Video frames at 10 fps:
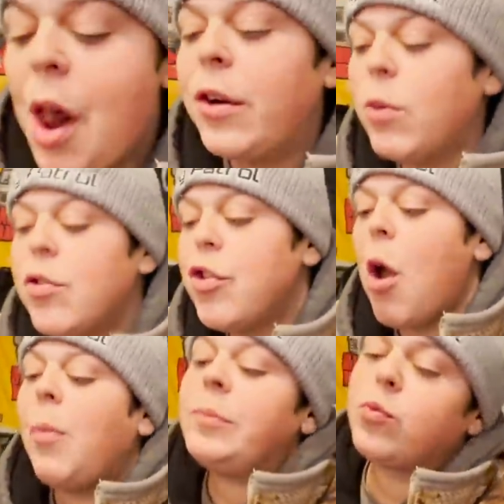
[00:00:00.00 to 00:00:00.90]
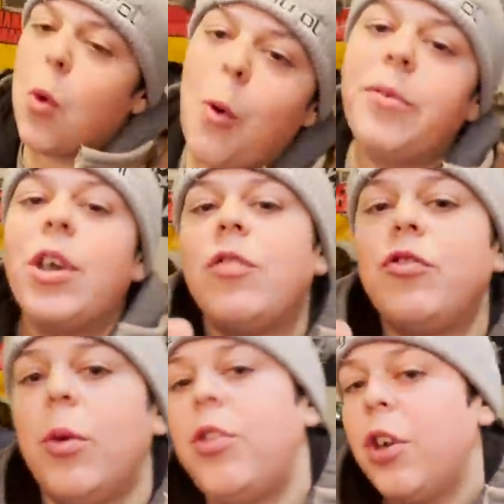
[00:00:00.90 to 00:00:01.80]
Anyways, y'all, hope you guys
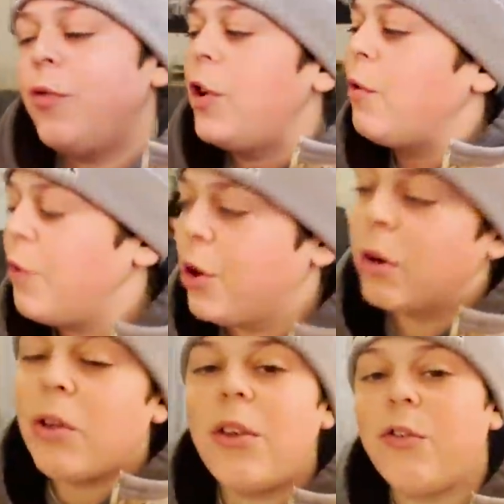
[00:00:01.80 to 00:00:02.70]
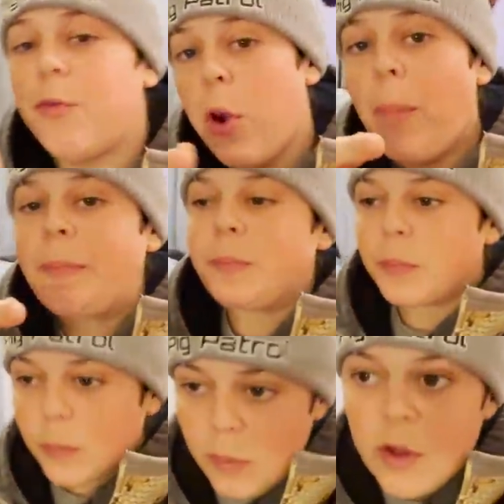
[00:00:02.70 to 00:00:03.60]
enjoyed today's video. If you could, like this video
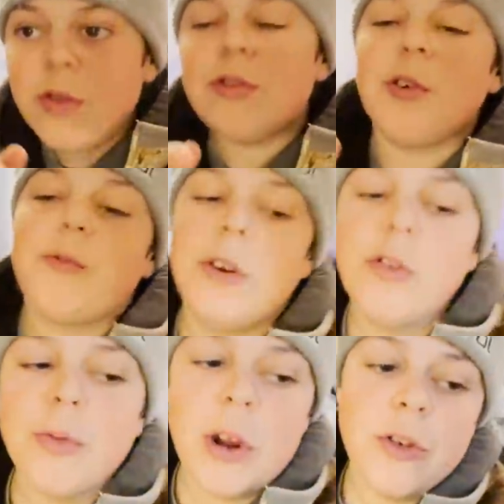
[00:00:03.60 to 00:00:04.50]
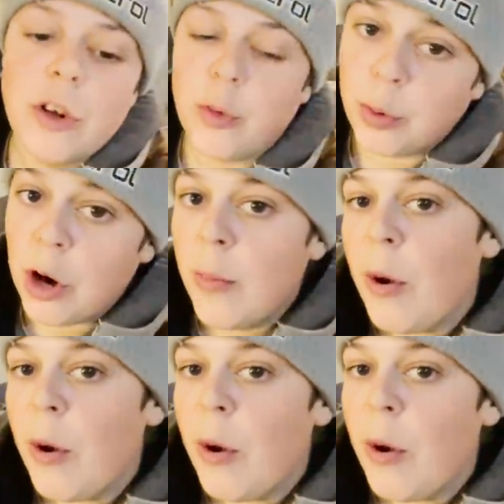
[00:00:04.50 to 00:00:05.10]
share this video, smash that subscribe